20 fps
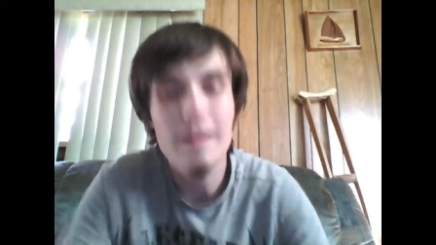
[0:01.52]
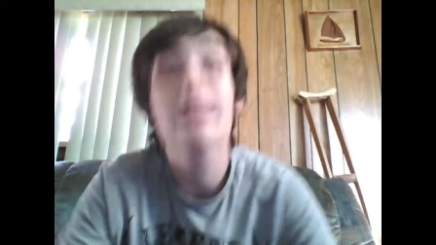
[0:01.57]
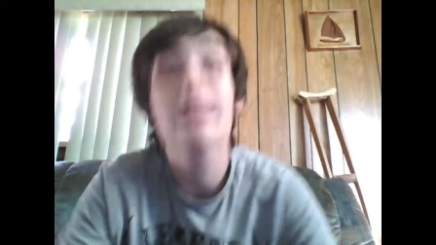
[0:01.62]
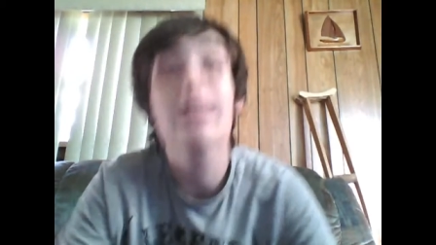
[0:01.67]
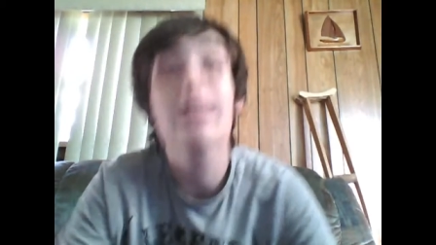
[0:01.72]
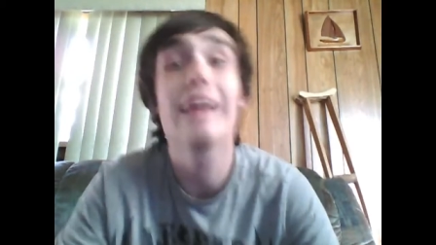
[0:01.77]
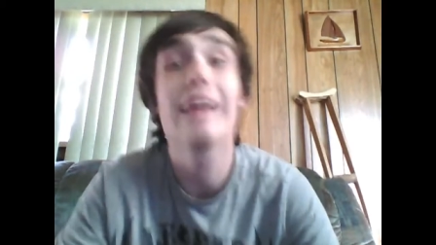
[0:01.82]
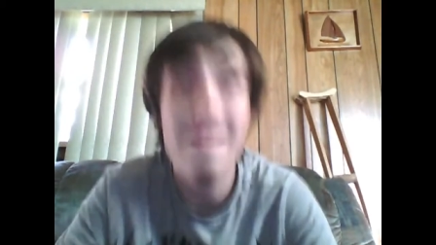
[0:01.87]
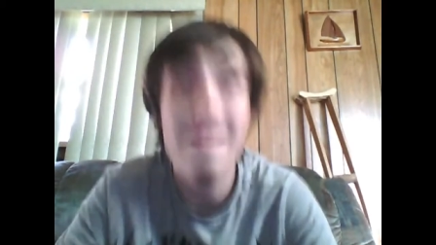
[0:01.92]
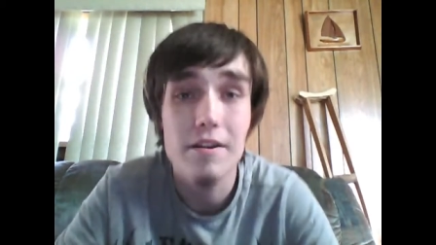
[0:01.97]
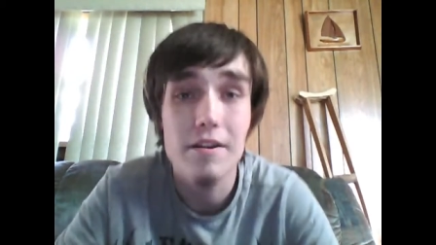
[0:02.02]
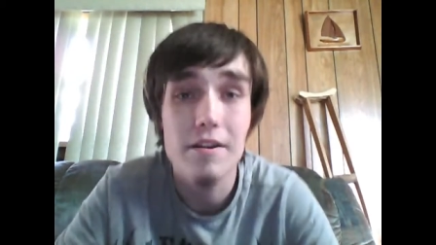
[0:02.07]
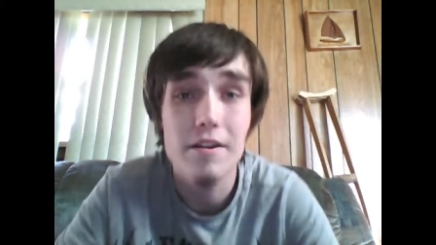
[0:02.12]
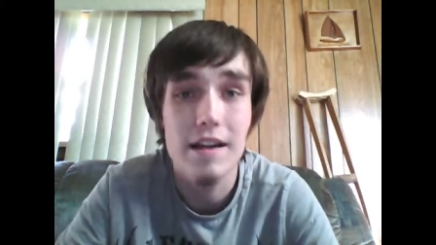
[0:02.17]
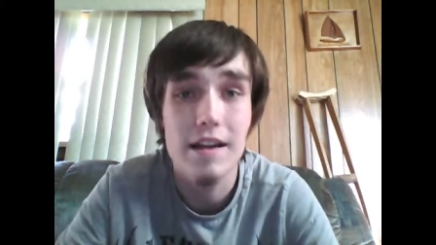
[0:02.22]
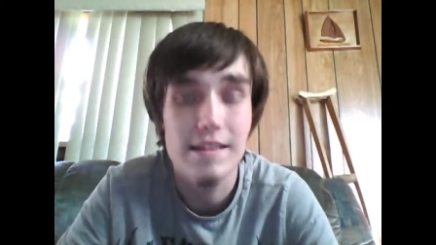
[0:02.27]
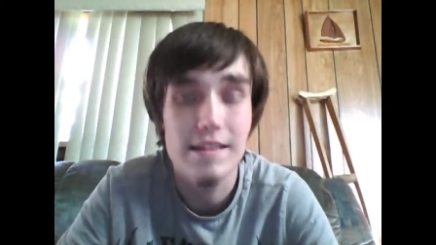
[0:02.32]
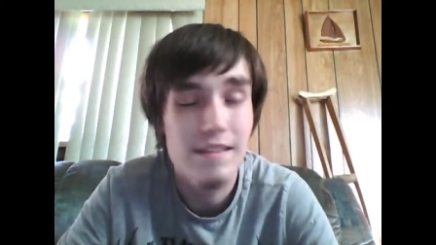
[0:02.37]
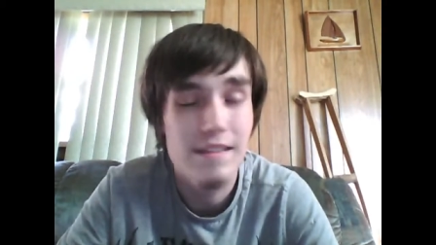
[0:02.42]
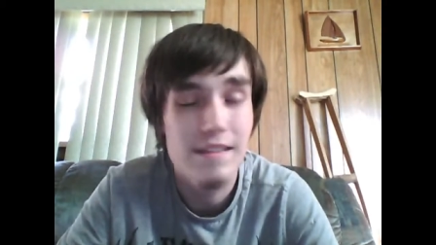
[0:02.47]
Hey, you
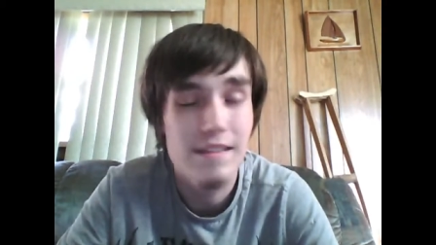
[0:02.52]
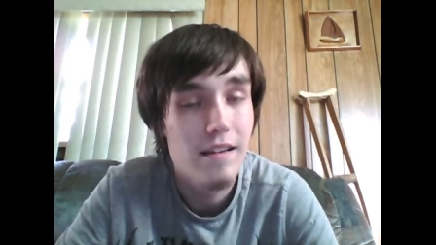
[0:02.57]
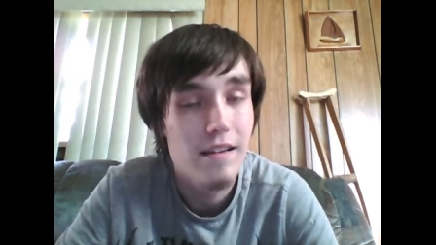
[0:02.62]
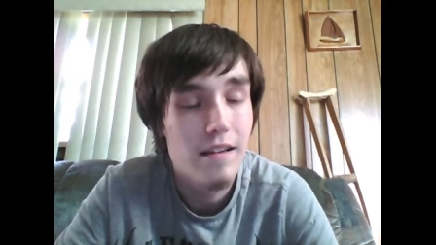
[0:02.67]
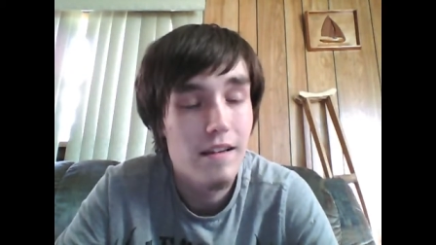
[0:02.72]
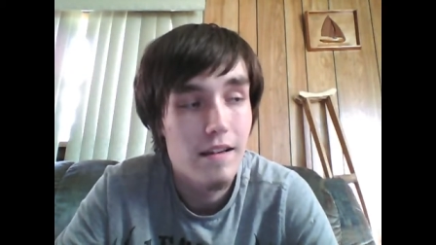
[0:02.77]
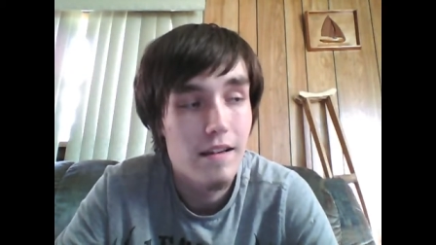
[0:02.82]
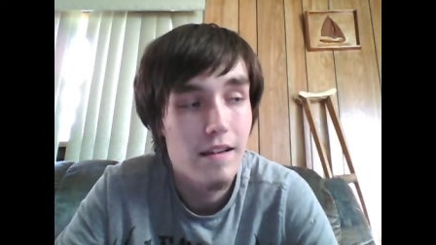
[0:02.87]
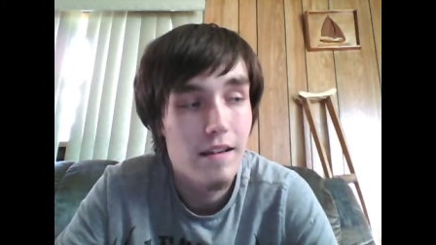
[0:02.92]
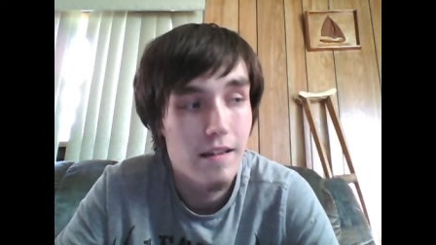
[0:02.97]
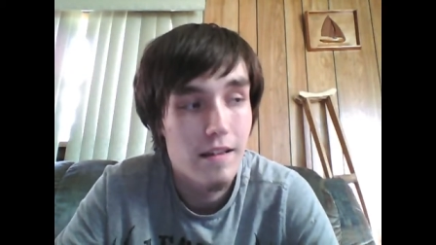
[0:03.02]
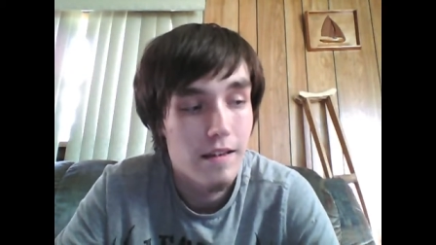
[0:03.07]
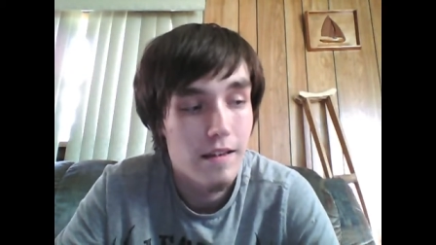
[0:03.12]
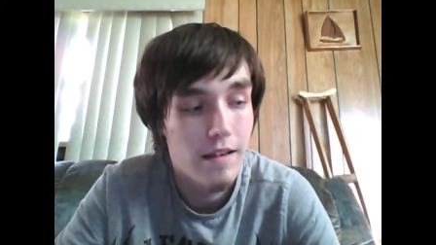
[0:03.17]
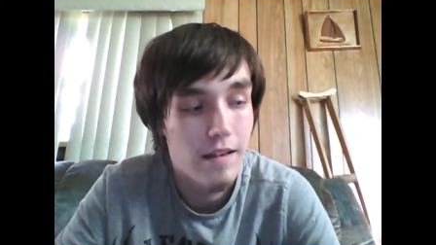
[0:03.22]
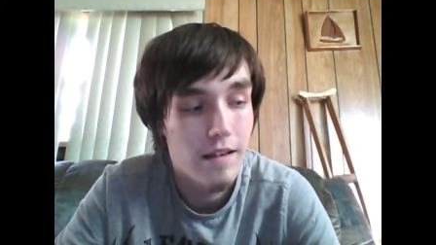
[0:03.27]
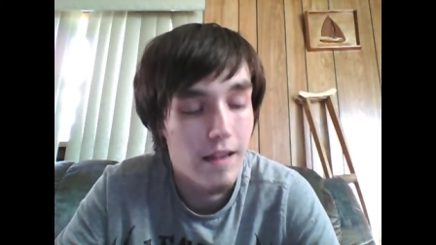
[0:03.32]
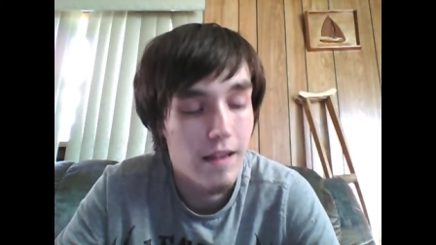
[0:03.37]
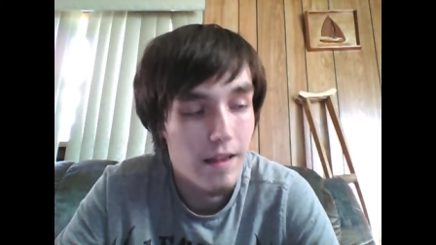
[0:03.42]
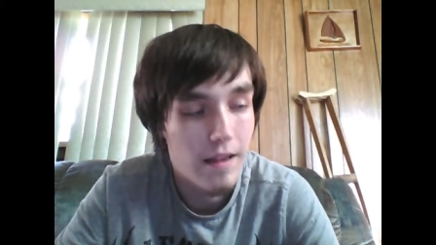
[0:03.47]
guys.
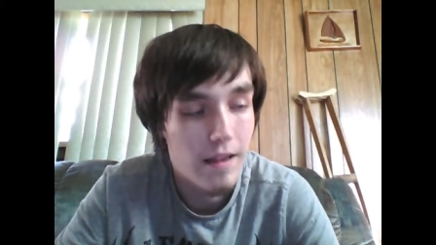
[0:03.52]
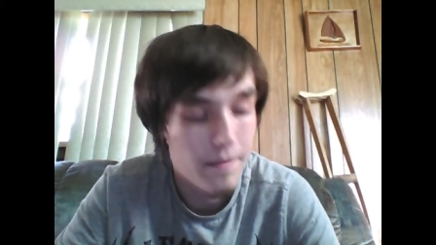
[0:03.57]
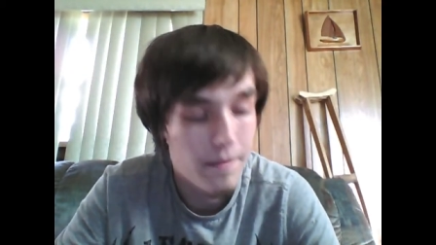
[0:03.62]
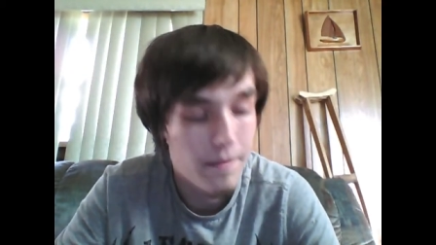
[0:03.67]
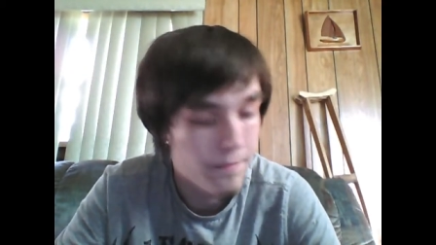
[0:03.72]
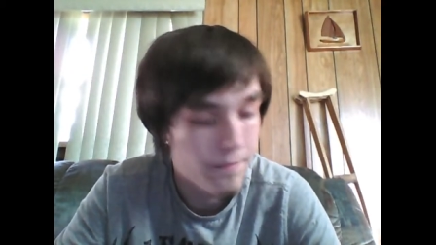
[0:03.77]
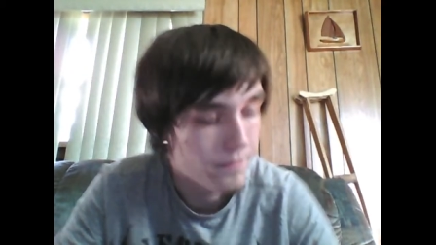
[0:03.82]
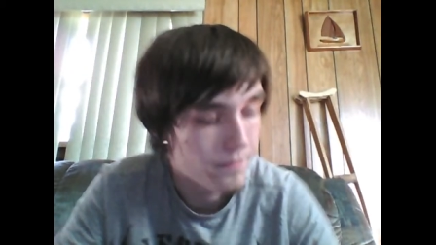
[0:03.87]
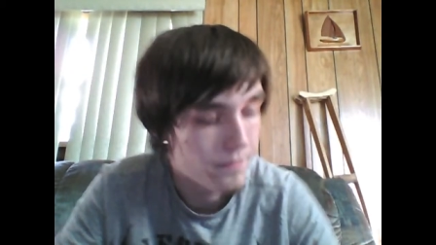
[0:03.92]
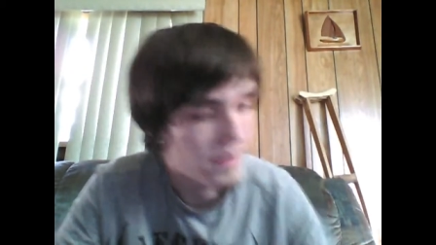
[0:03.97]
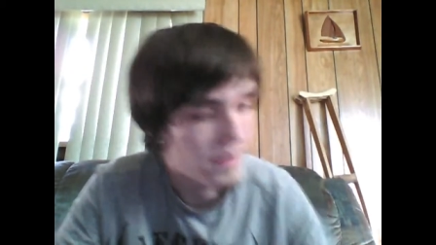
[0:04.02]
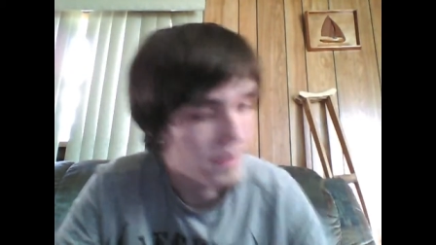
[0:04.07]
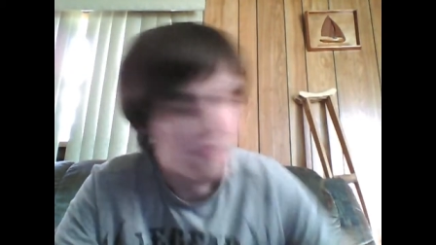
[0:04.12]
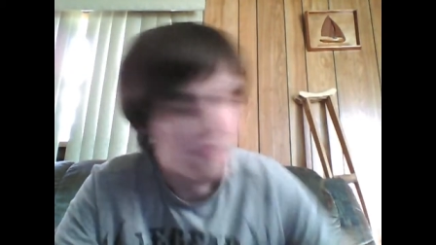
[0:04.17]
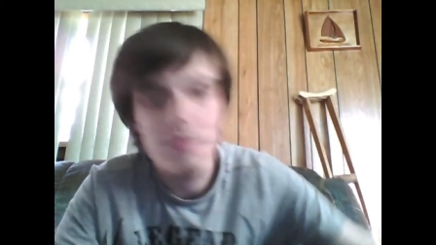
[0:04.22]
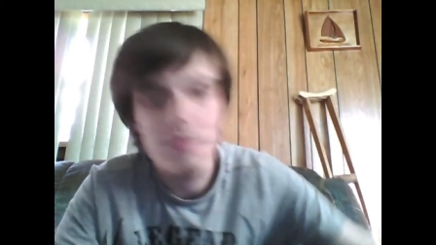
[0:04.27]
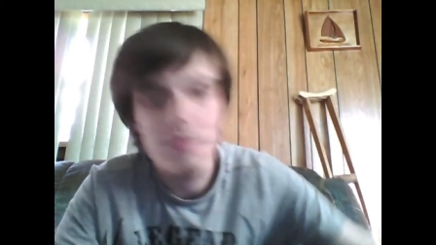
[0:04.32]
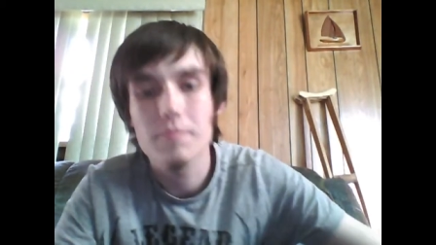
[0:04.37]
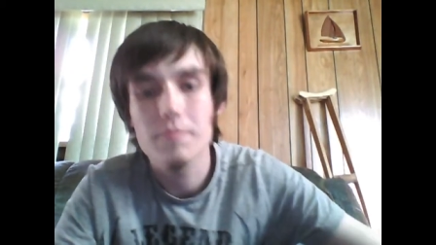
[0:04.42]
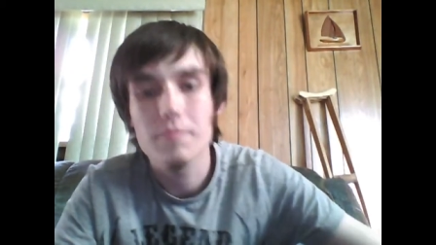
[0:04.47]
Um, I have
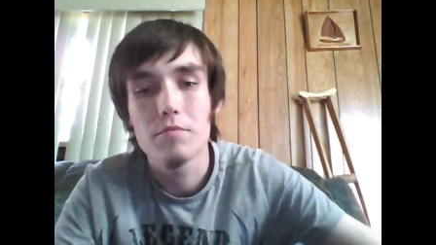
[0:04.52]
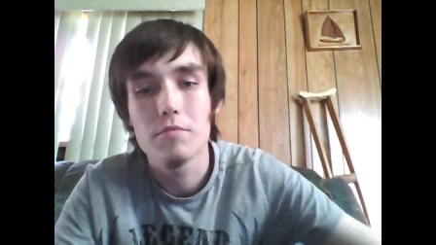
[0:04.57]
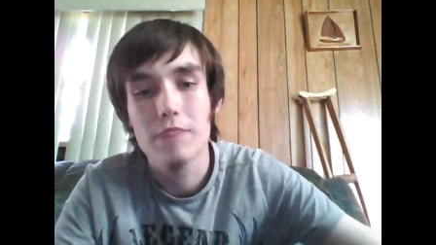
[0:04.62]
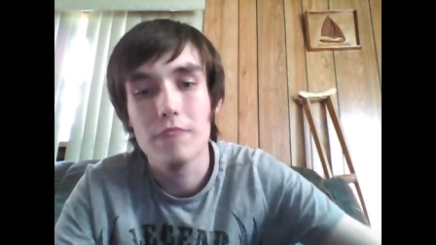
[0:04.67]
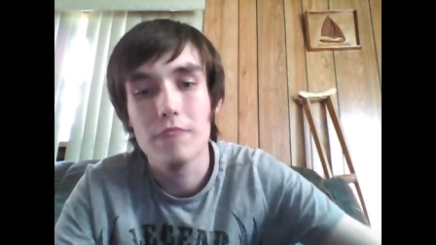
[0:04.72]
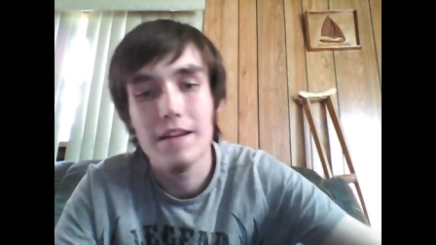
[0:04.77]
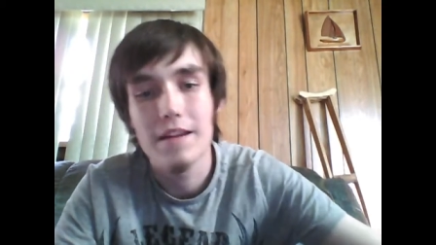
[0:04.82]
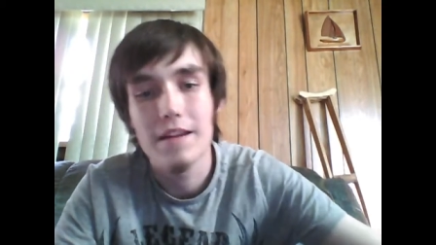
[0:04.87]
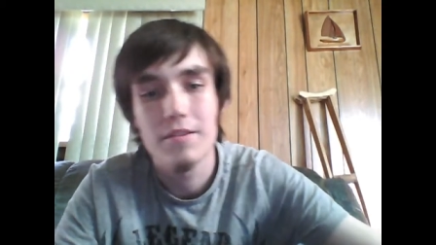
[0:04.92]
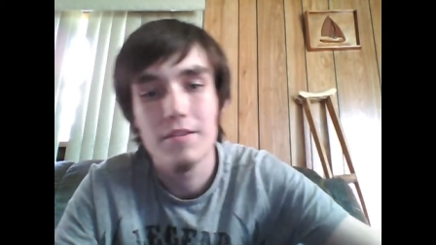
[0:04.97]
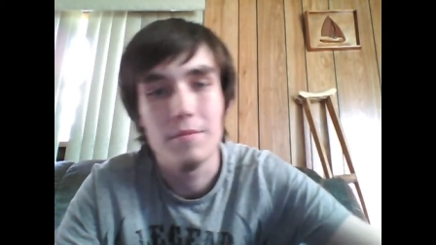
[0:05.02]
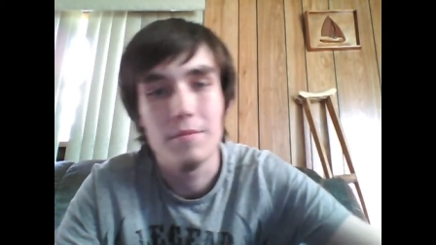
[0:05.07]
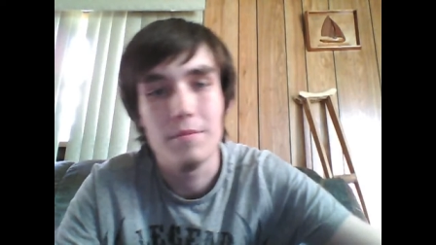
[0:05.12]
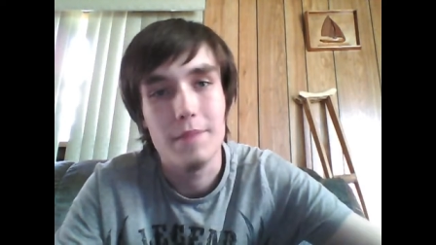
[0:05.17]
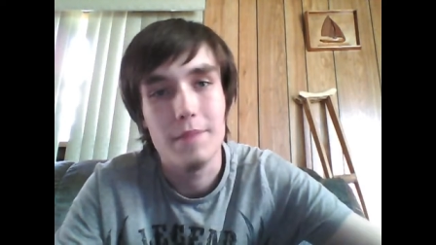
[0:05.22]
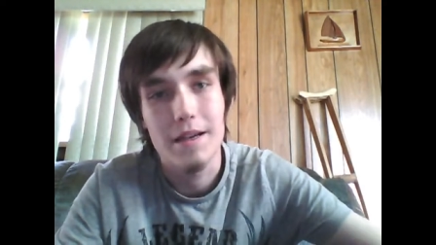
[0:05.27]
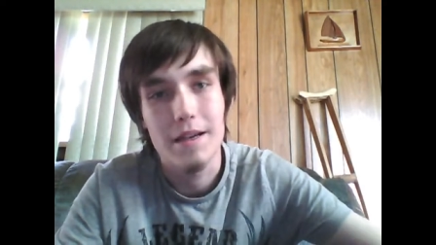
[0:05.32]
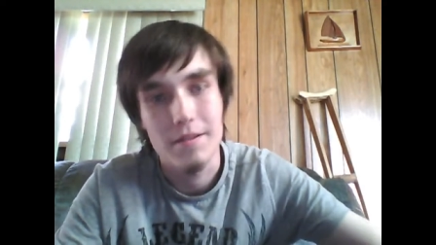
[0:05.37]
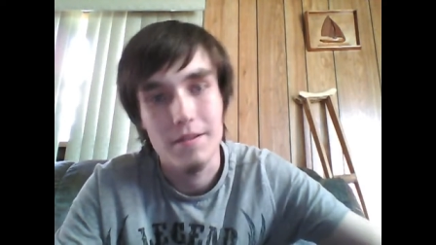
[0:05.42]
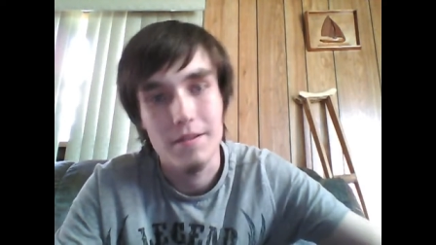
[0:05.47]
some rather
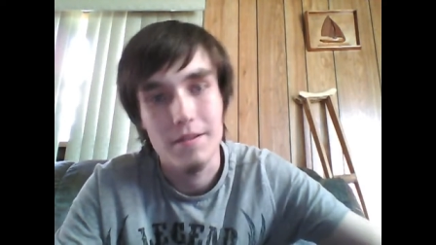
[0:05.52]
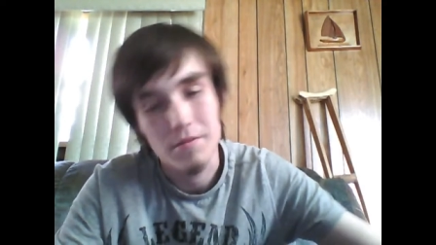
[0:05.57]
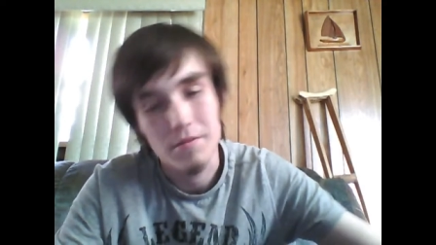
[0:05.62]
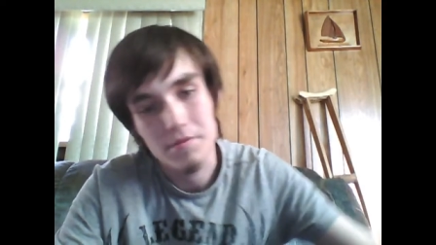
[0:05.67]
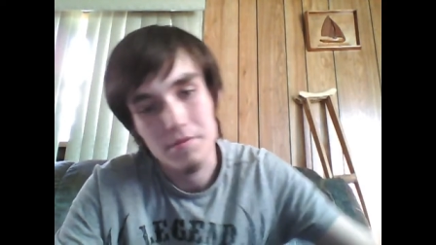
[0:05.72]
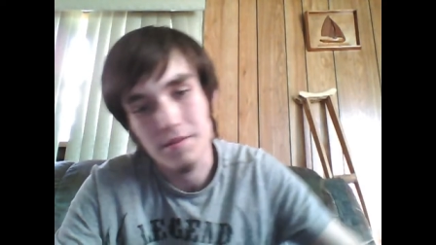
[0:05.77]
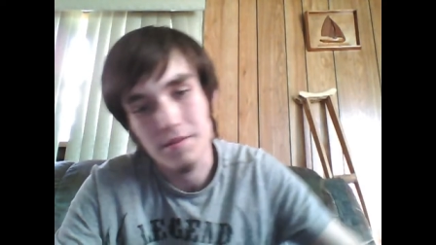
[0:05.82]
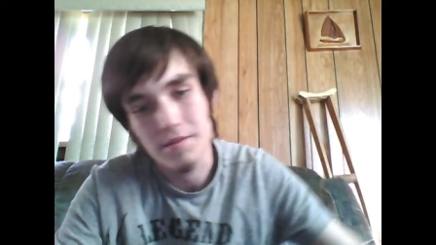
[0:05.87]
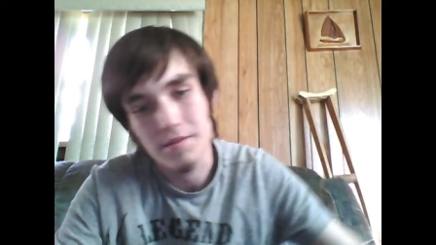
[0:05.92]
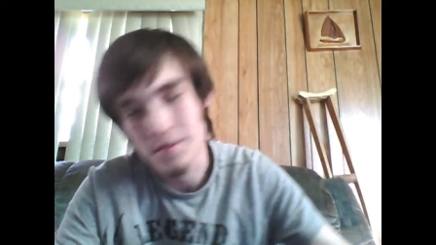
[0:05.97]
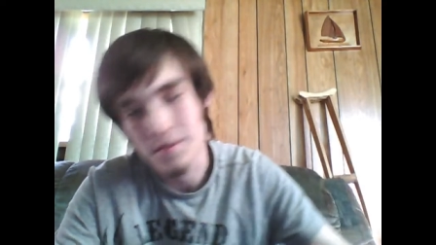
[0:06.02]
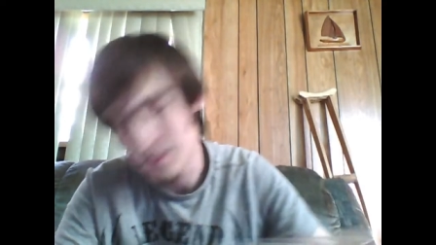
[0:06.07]
bad news.